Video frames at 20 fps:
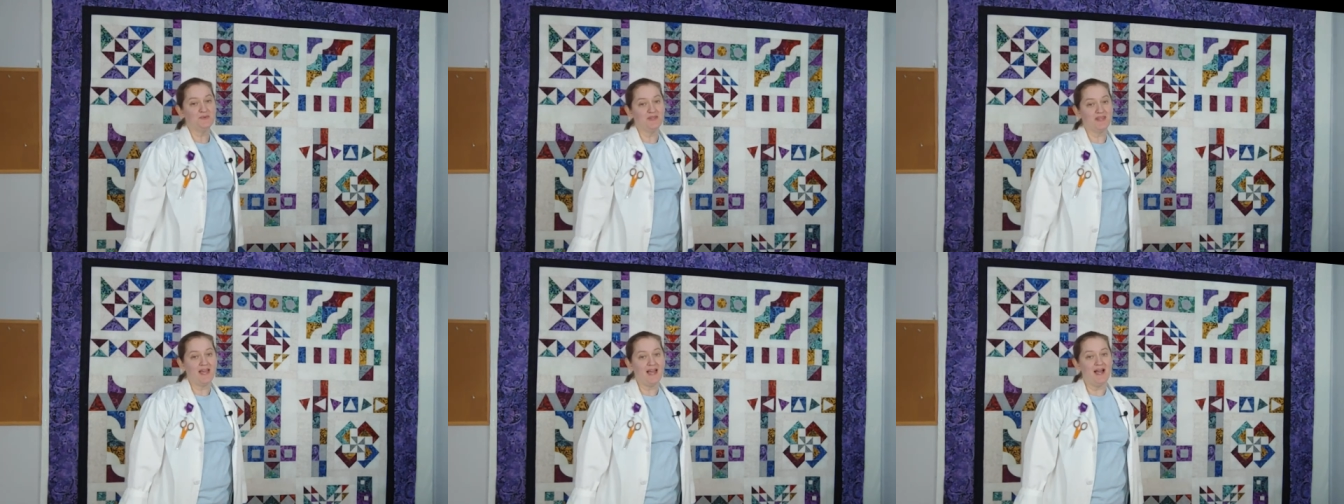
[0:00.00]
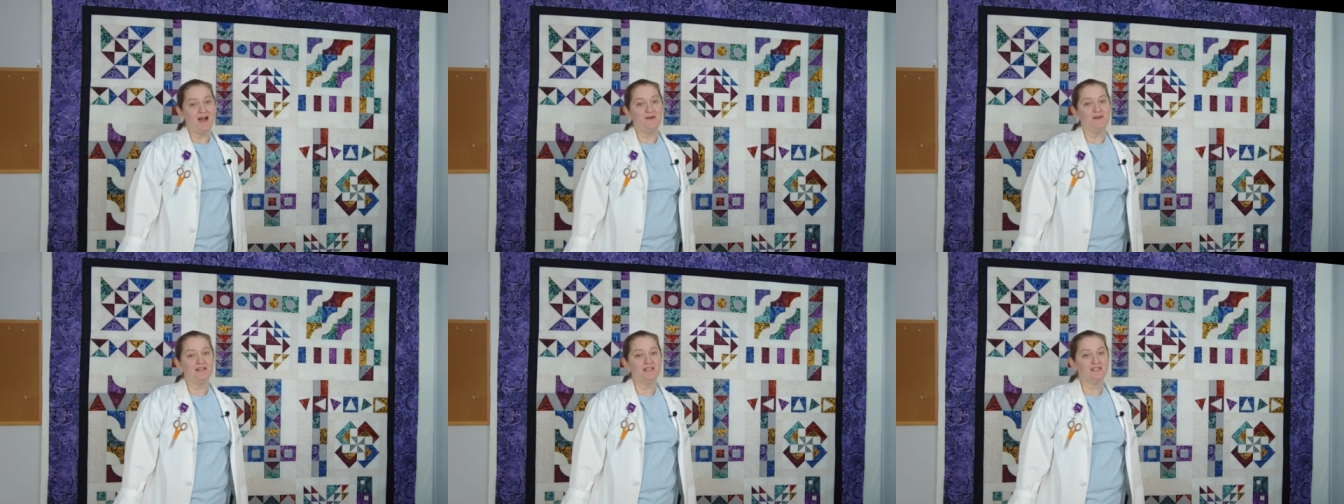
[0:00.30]
with
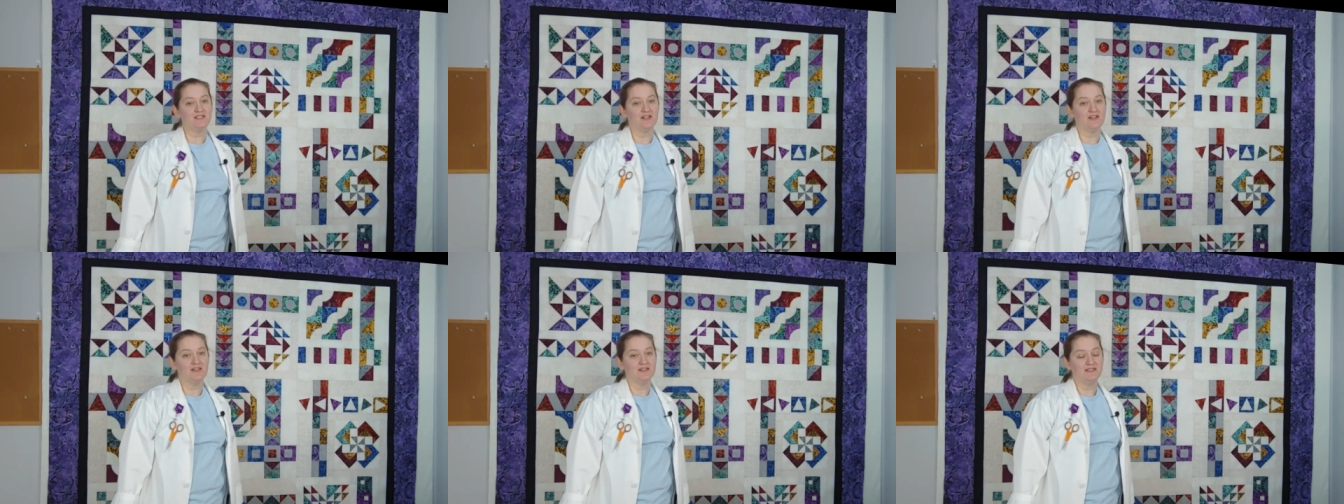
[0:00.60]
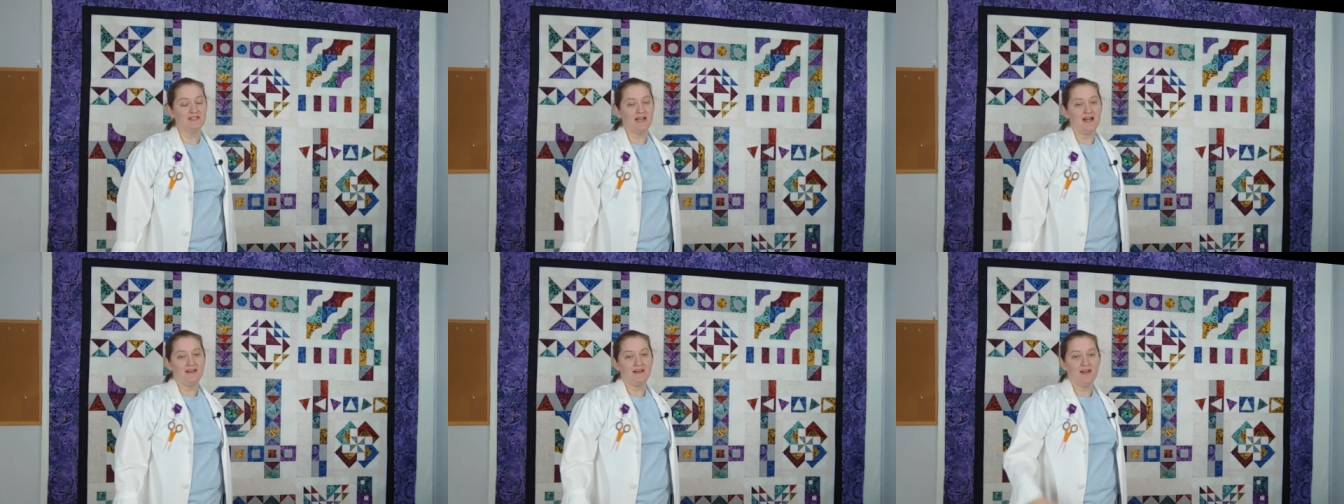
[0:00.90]
how it
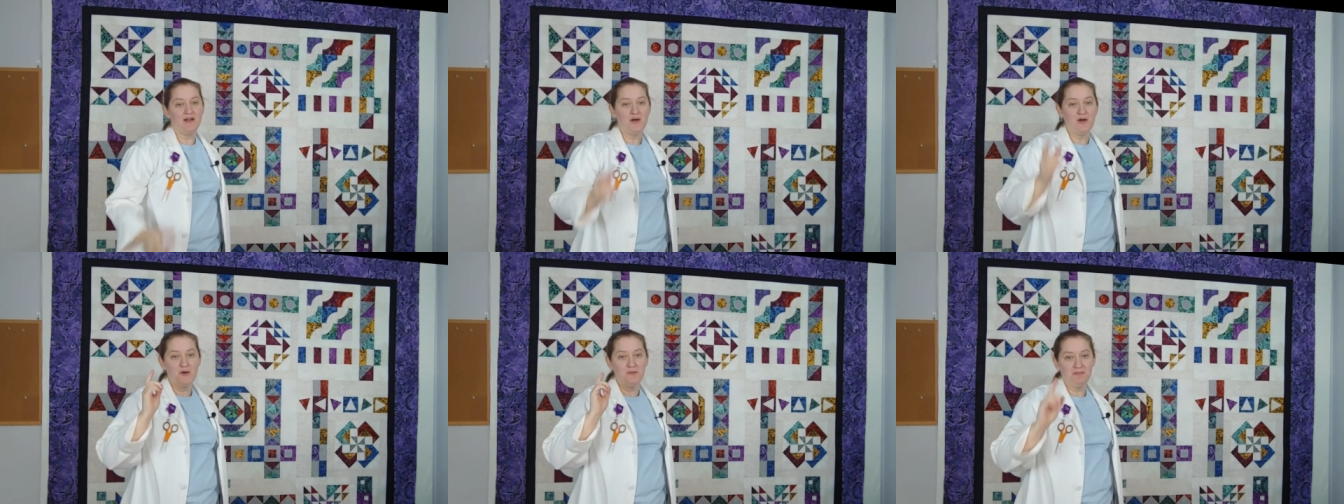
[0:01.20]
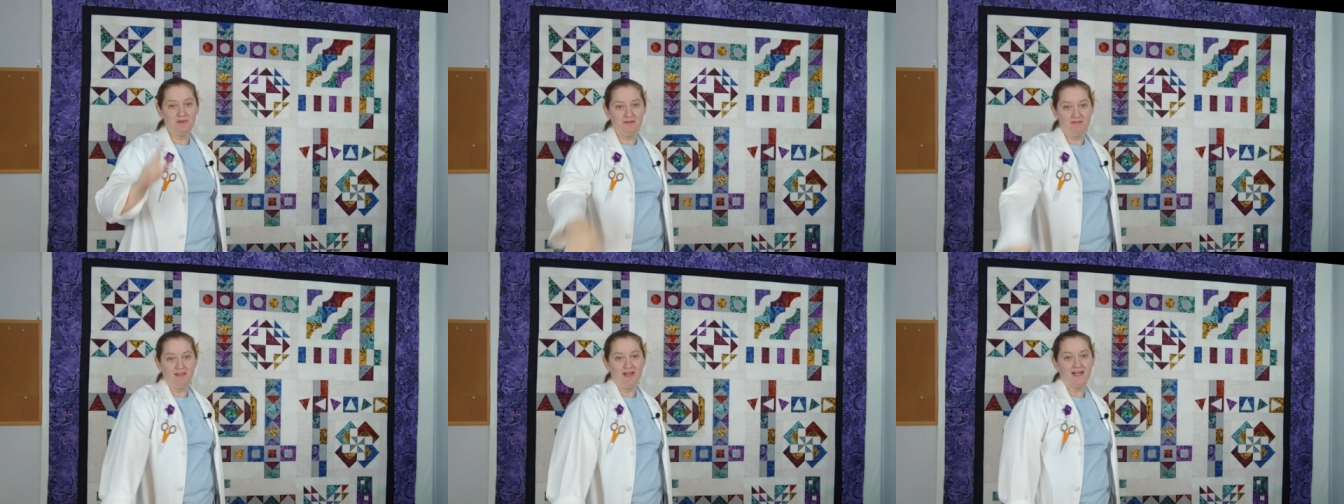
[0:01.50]
turned out. I
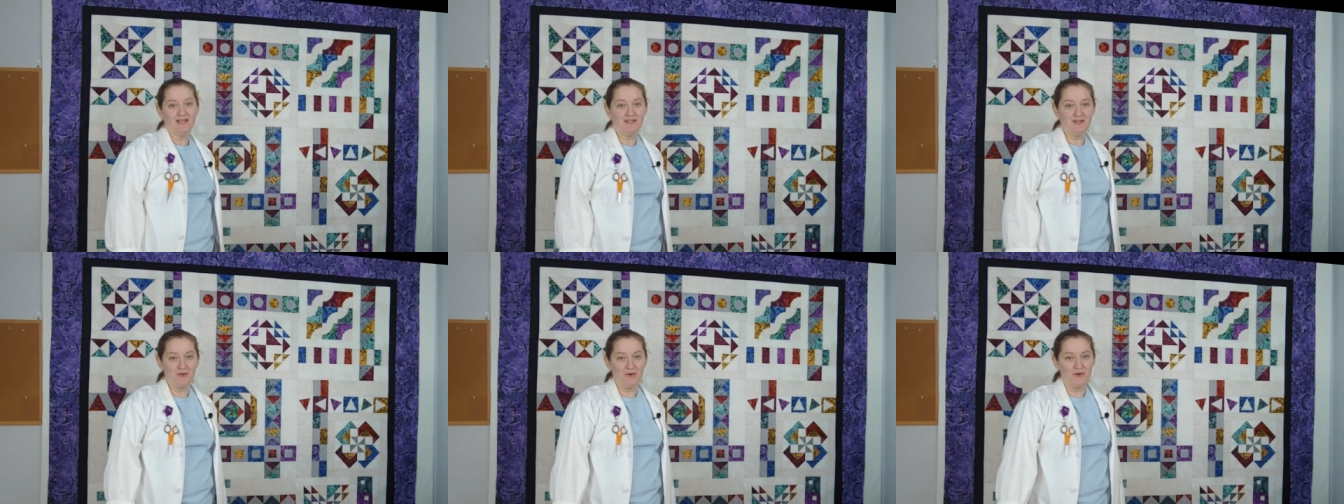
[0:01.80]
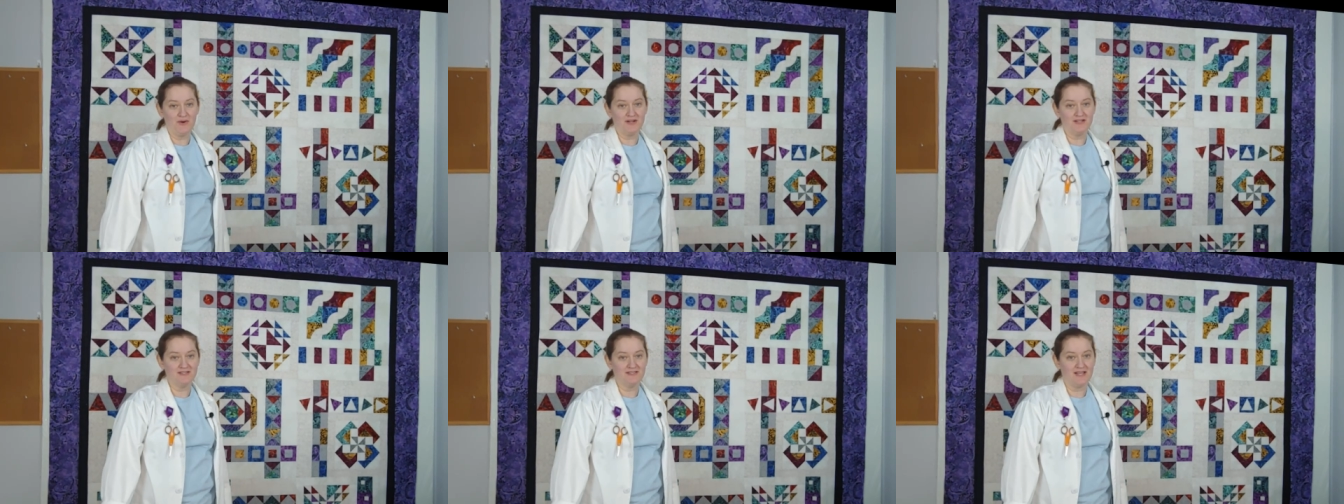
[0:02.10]
hope you like
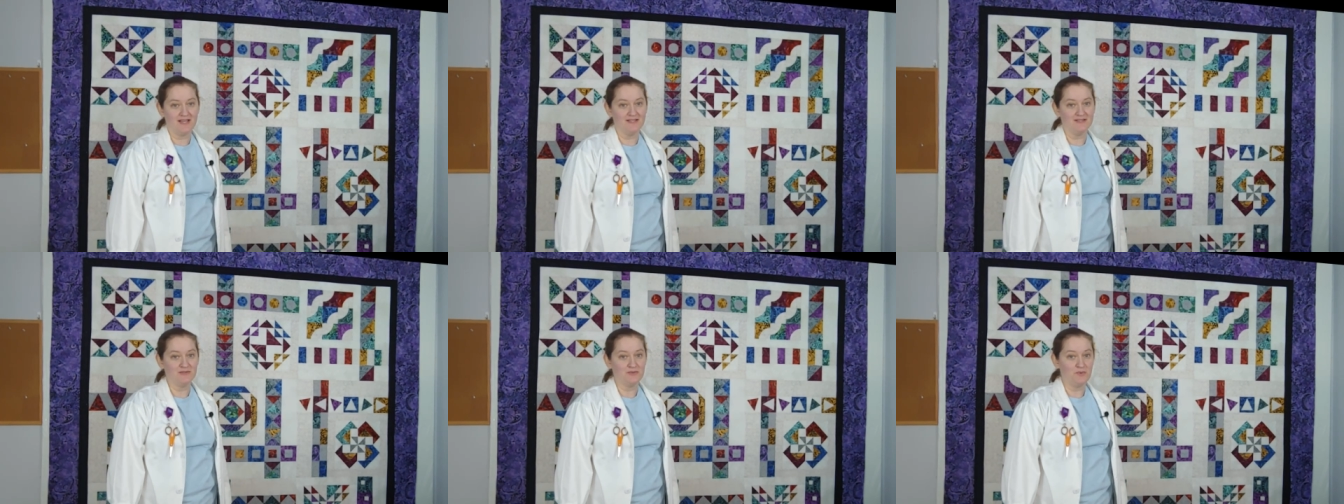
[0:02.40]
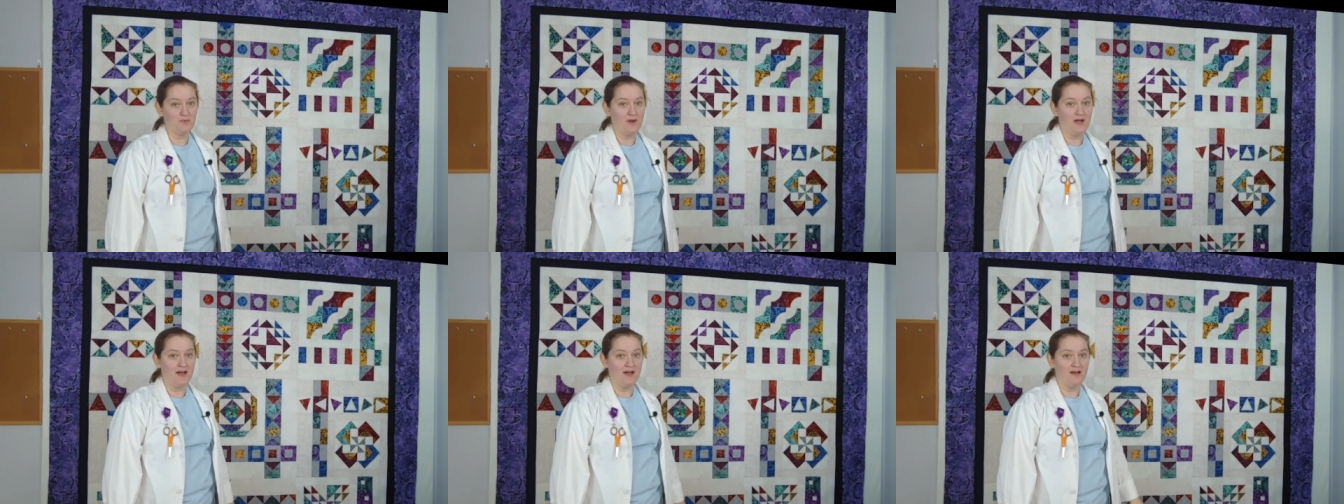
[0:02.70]
yours as
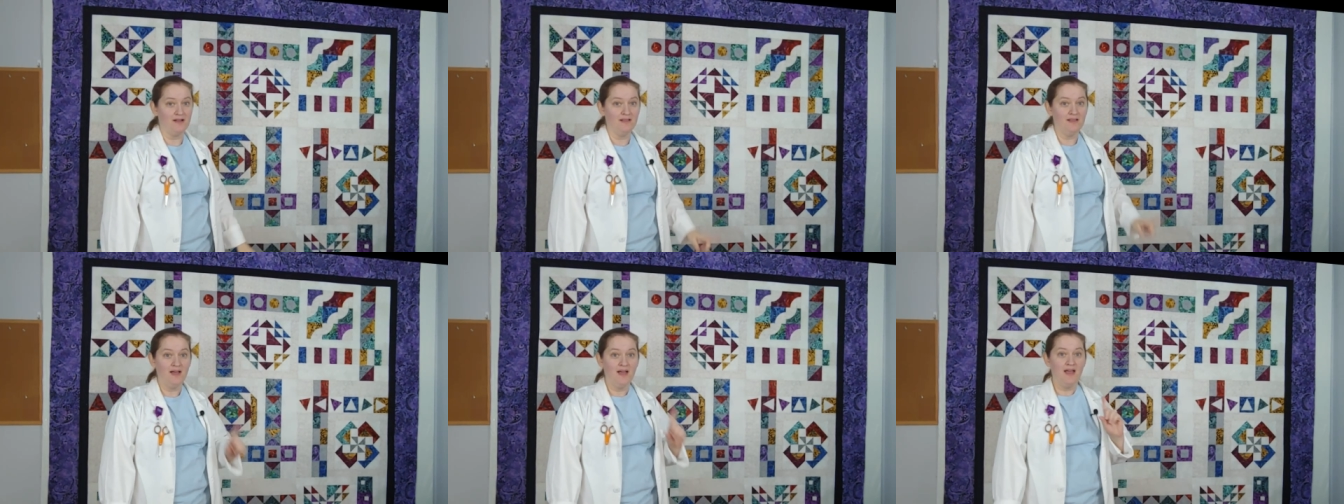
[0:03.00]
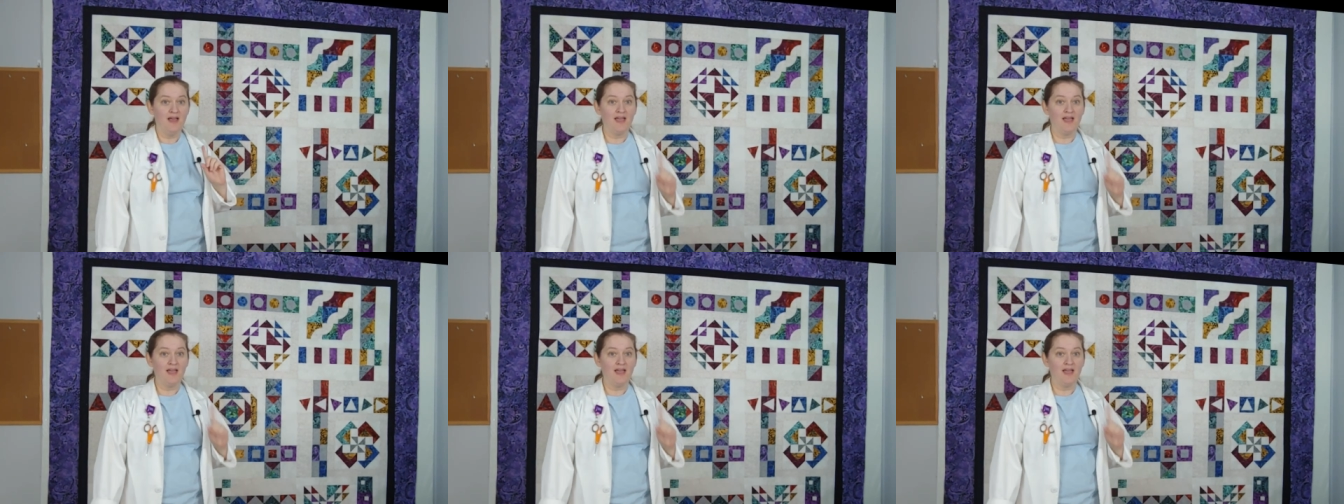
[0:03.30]
well.